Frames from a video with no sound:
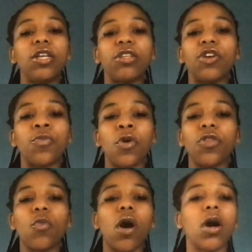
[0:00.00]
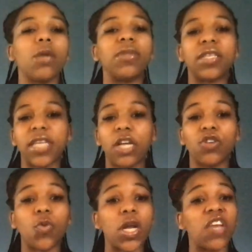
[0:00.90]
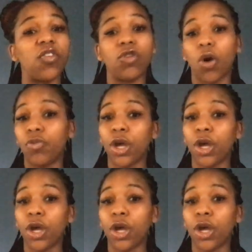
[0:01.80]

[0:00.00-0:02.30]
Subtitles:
So you're more than welcome to schedule one if you don't